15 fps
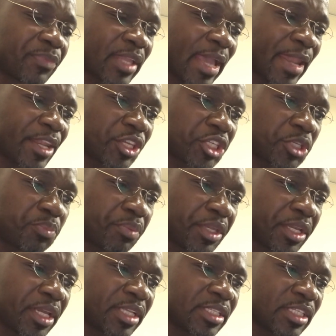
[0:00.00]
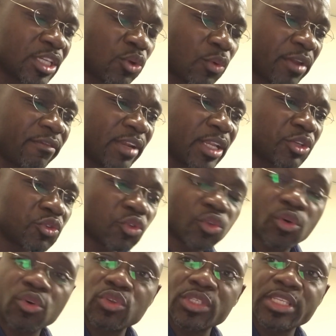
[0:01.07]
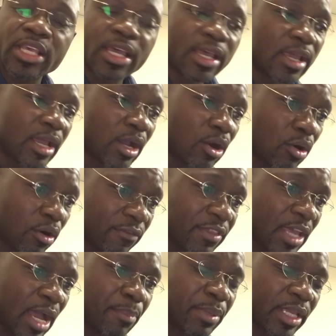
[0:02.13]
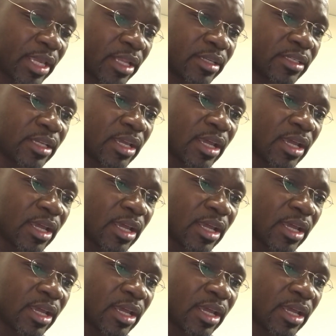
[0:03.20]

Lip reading: and experience equivalent to those of the applicant.